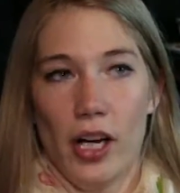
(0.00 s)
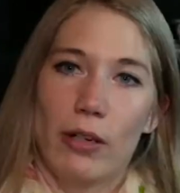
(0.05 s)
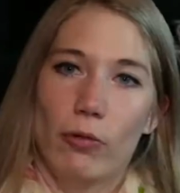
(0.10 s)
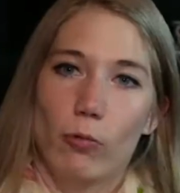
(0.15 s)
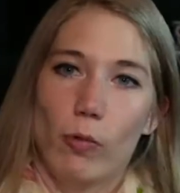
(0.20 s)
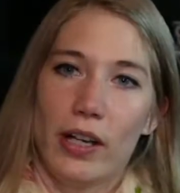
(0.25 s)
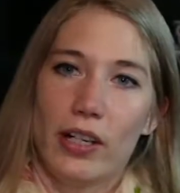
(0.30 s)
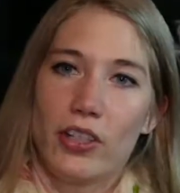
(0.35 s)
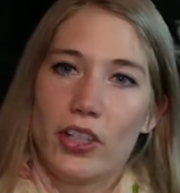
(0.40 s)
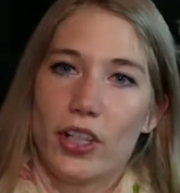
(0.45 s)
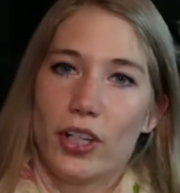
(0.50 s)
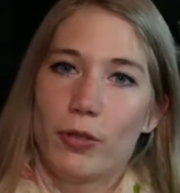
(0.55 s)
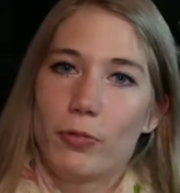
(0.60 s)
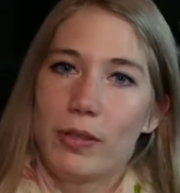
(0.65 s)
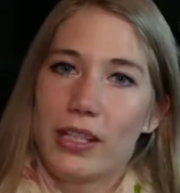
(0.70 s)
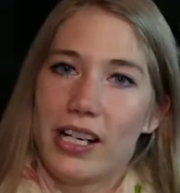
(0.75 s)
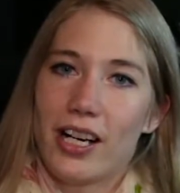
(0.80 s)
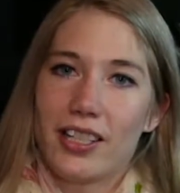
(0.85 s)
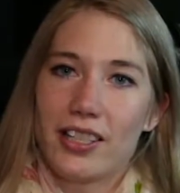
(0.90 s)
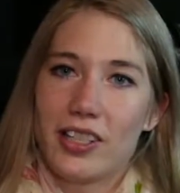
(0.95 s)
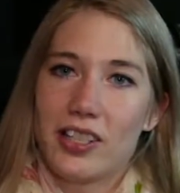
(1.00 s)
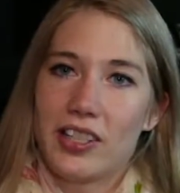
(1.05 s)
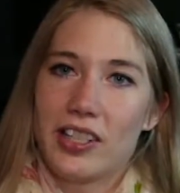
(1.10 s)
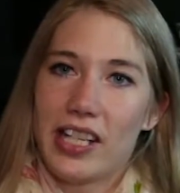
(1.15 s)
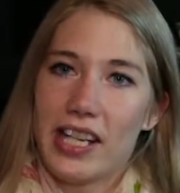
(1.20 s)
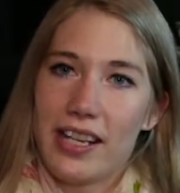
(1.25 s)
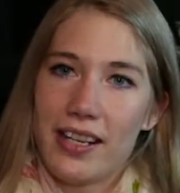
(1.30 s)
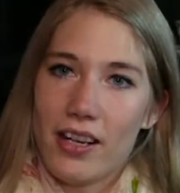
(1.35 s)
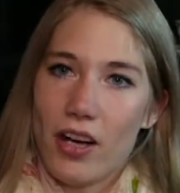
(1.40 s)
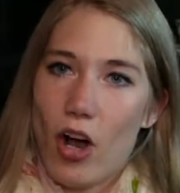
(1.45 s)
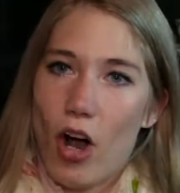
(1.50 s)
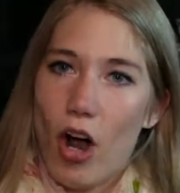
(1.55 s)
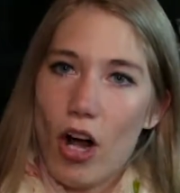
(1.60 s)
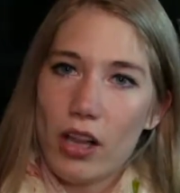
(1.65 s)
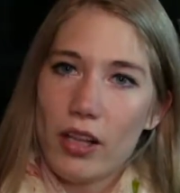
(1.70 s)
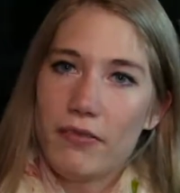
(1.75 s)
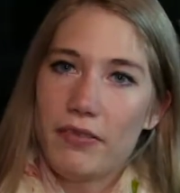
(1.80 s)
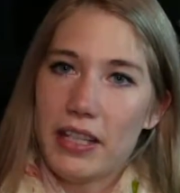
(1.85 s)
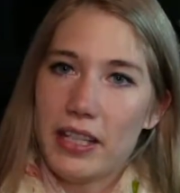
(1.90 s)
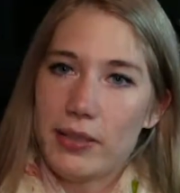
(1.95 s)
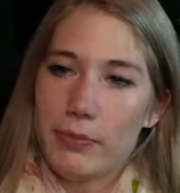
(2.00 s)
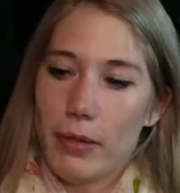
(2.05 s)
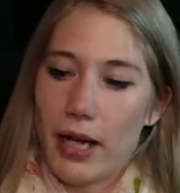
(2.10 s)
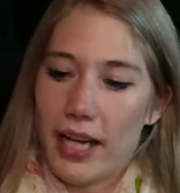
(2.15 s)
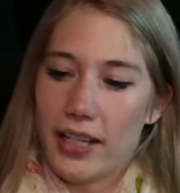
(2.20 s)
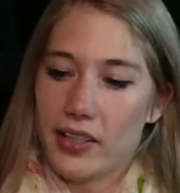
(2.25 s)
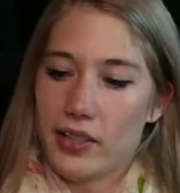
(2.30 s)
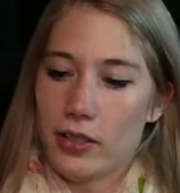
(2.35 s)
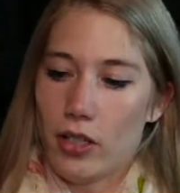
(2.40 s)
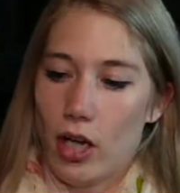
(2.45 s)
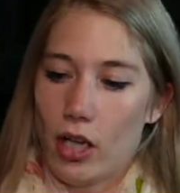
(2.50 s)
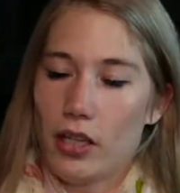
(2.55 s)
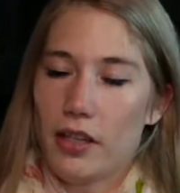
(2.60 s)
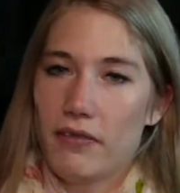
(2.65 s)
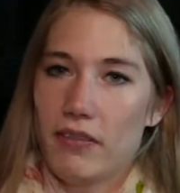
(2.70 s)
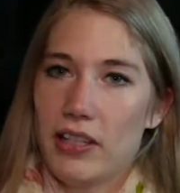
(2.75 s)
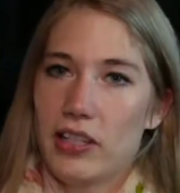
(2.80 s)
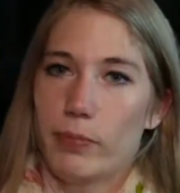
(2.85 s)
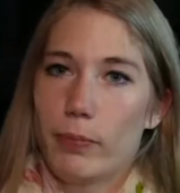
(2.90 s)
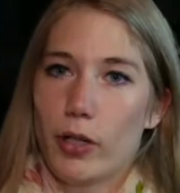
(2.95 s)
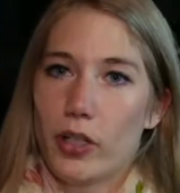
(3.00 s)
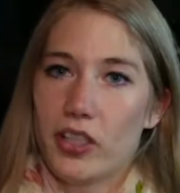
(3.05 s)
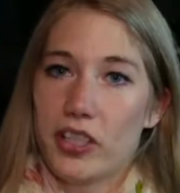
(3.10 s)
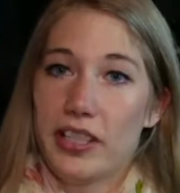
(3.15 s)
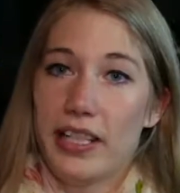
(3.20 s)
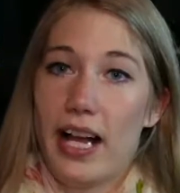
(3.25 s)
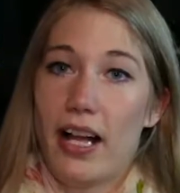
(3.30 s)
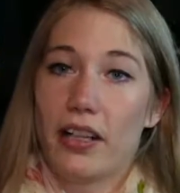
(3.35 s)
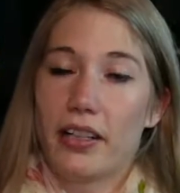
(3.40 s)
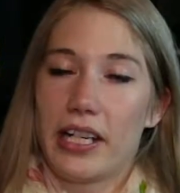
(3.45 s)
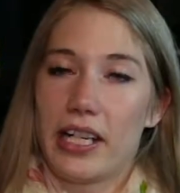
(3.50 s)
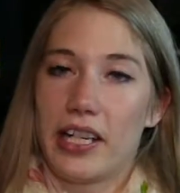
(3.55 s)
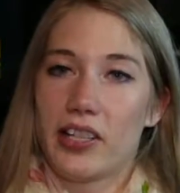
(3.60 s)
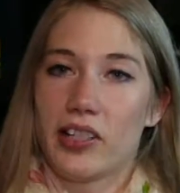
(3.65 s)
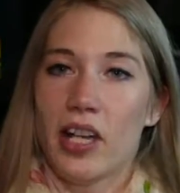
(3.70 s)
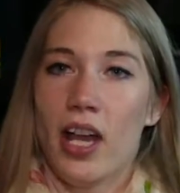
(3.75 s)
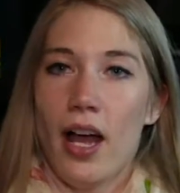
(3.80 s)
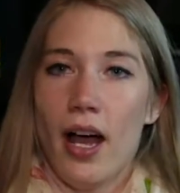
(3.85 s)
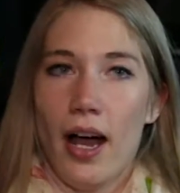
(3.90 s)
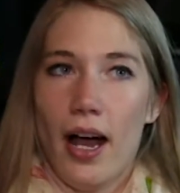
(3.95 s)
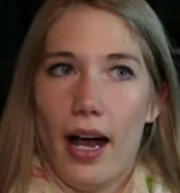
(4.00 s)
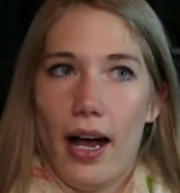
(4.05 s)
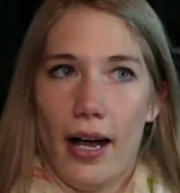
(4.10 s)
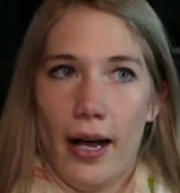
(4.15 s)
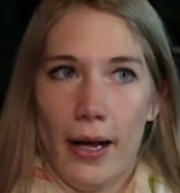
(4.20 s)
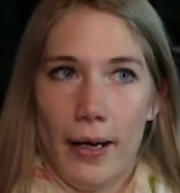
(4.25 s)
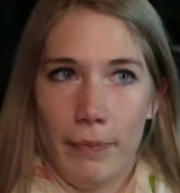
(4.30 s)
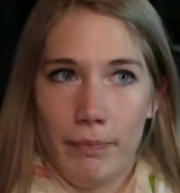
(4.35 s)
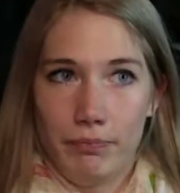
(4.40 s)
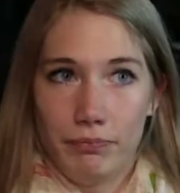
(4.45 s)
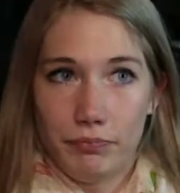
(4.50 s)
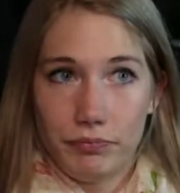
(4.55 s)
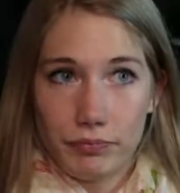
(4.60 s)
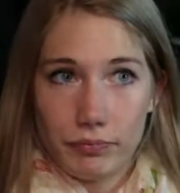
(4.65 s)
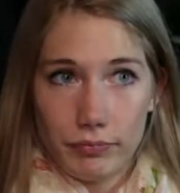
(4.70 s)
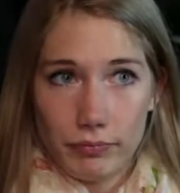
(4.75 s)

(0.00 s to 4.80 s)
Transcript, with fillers: In winter, we got to see all of these minds and all of these personalities um,